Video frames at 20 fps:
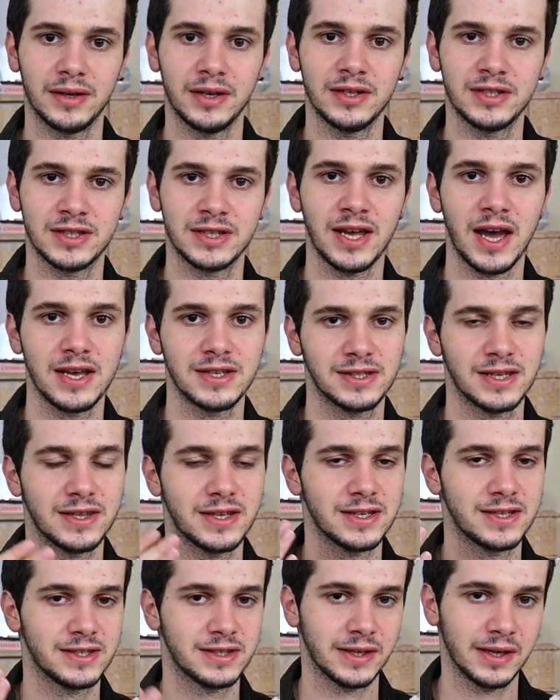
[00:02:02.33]
it's nice that
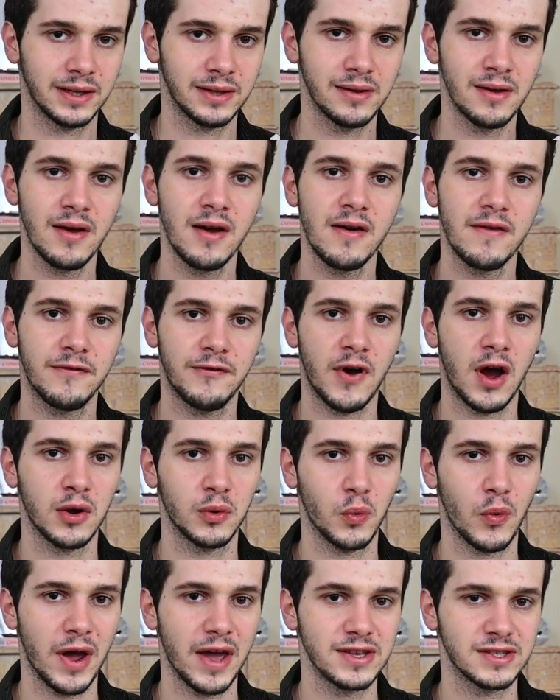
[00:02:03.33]
they're still
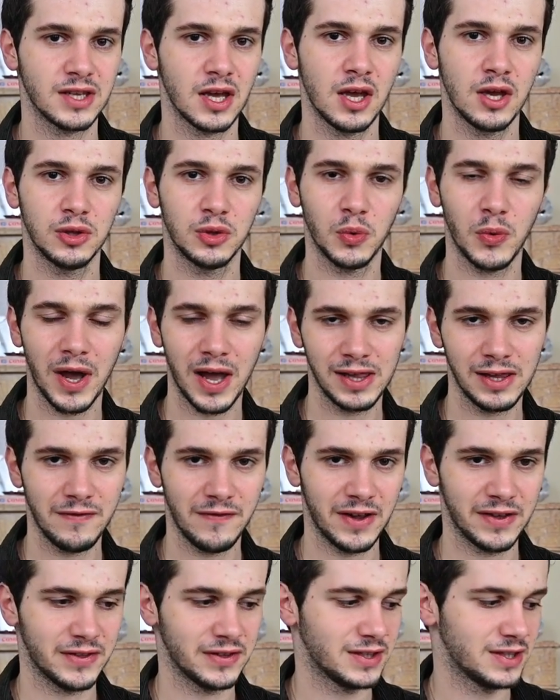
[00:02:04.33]
fun ways to elevate the